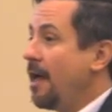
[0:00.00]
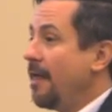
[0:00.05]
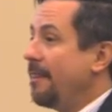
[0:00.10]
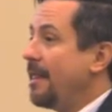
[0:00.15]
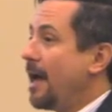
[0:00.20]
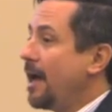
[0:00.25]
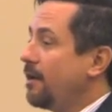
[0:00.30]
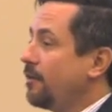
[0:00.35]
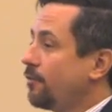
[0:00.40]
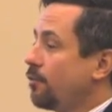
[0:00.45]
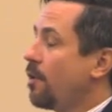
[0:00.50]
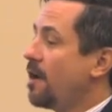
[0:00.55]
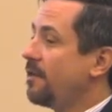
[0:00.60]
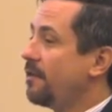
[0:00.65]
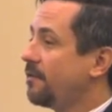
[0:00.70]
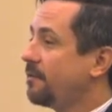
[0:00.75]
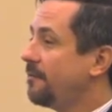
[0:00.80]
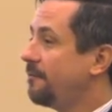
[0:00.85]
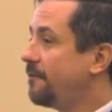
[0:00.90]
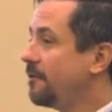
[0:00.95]
That is why
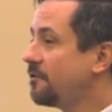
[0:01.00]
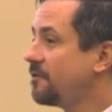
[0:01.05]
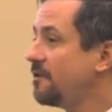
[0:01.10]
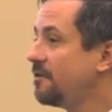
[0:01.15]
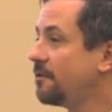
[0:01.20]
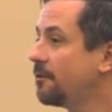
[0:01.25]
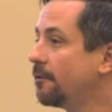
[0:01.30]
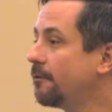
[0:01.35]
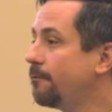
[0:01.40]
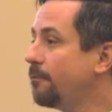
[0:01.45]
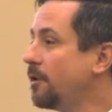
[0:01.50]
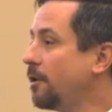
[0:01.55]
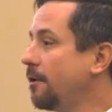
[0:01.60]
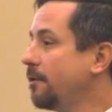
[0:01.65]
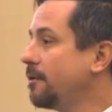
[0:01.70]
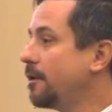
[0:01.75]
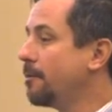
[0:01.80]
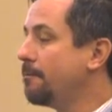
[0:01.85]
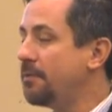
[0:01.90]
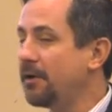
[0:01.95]
the sufficiencies are
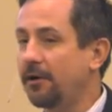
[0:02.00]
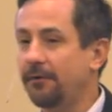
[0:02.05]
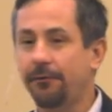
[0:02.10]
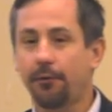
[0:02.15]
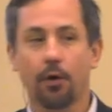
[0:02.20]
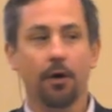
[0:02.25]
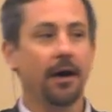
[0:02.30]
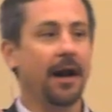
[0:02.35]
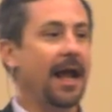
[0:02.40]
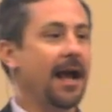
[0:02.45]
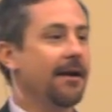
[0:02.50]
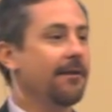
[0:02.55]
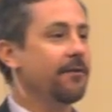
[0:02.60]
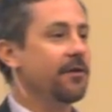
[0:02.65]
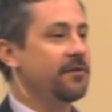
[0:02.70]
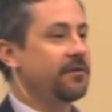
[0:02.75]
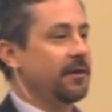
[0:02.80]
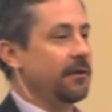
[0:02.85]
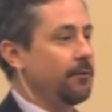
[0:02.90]
built. They're built for an average.